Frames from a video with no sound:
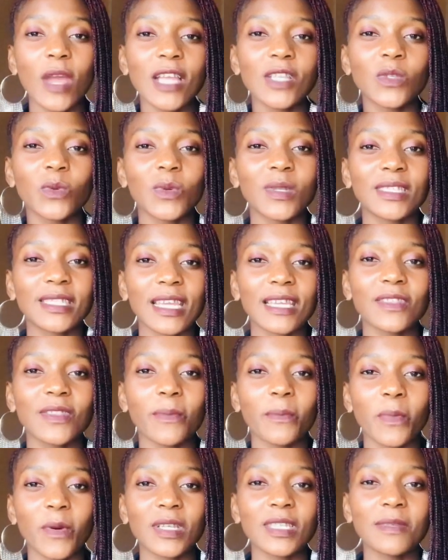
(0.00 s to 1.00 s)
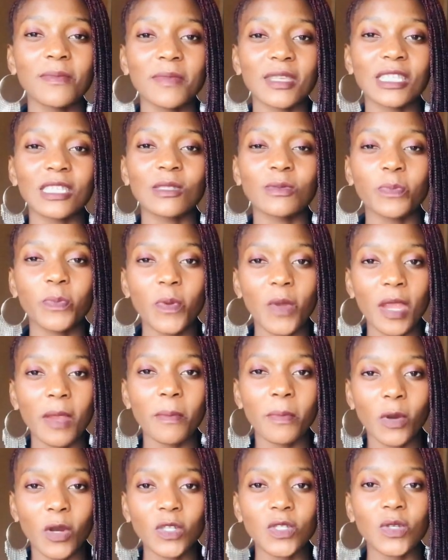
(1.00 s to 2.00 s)
do we take the body mist
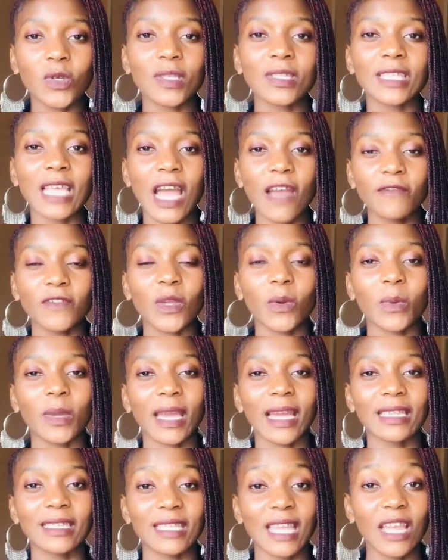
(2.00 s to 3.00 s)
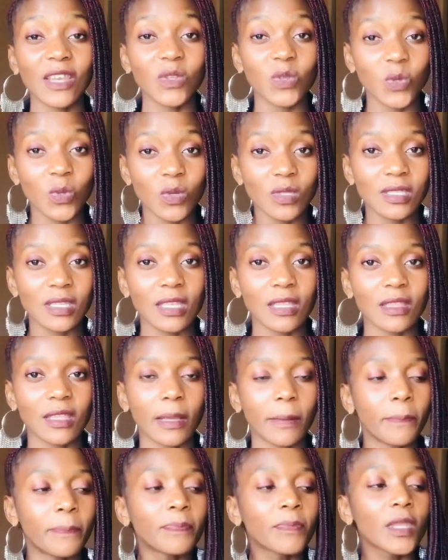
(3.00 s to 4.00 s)
spray bottles after we are done using
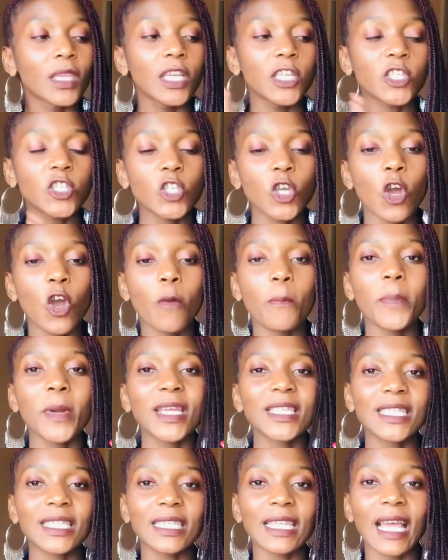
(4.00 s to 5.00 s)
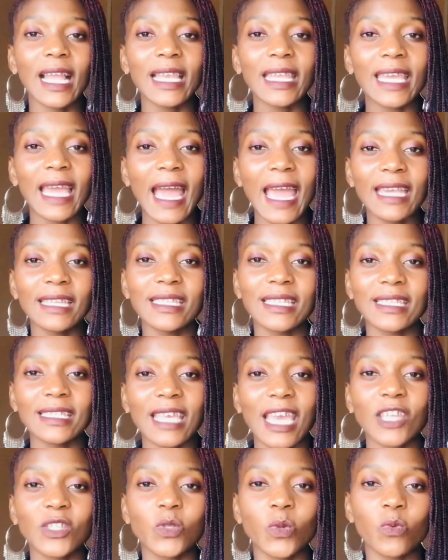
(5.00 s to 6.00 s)
them? So personally, I
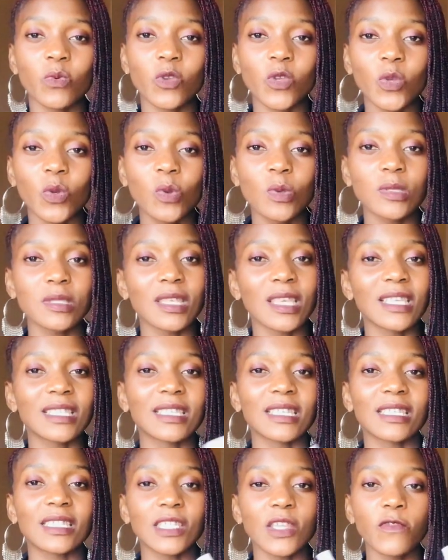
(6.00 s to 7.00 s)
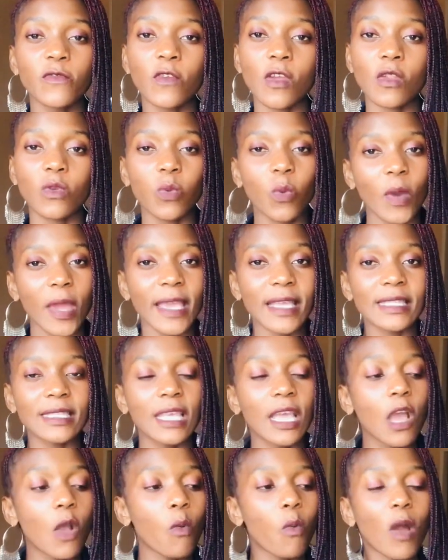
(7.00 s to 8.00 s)
decide to reuse these in different ways.
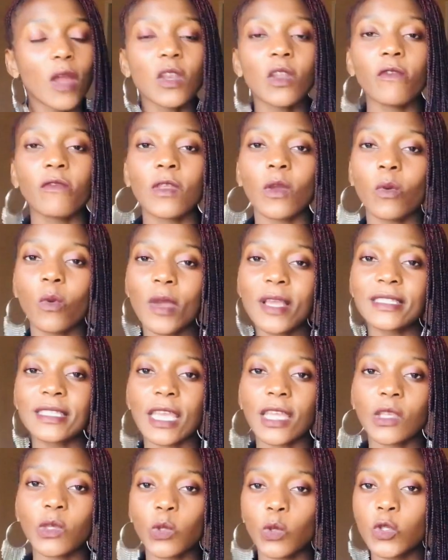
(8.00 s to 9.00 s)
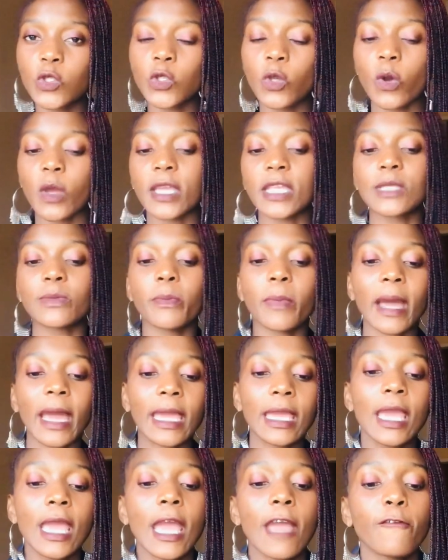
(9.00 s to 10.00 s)
One of the ways I do so is
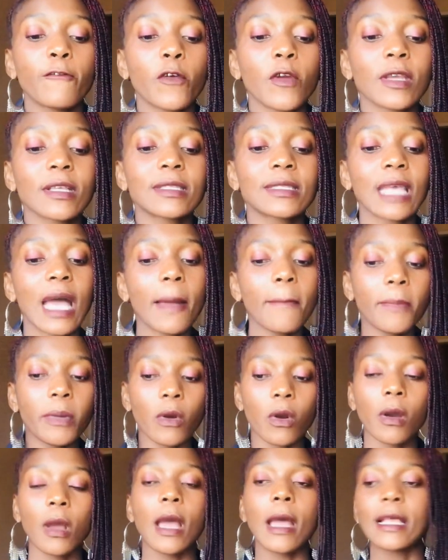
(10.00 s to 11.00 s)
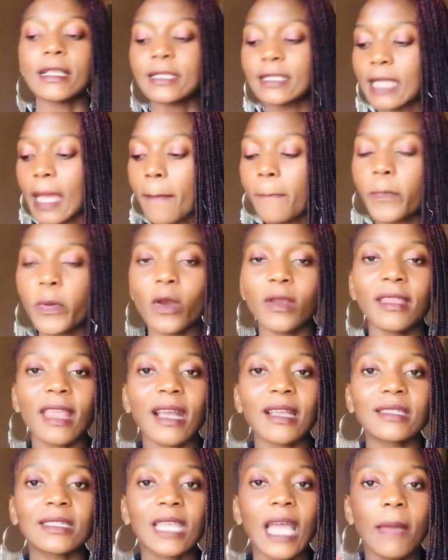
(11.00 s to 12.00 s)
by, for example, some
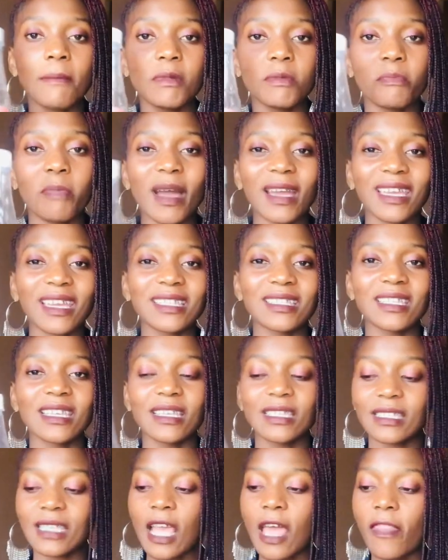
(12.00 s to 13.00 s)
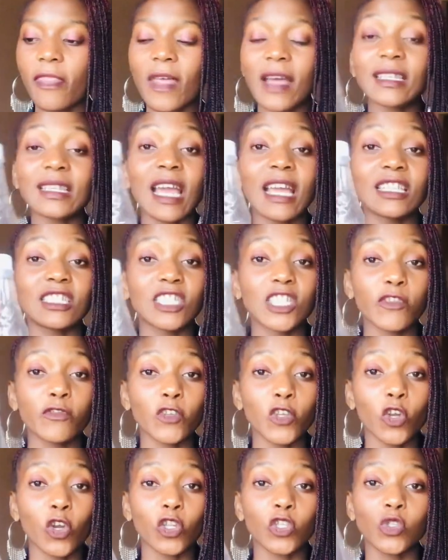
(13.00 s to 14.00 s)
products come in packagings that are
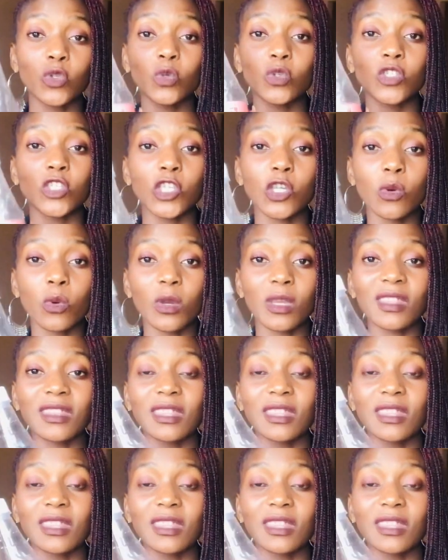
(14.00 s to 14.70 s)
difficult to deal with.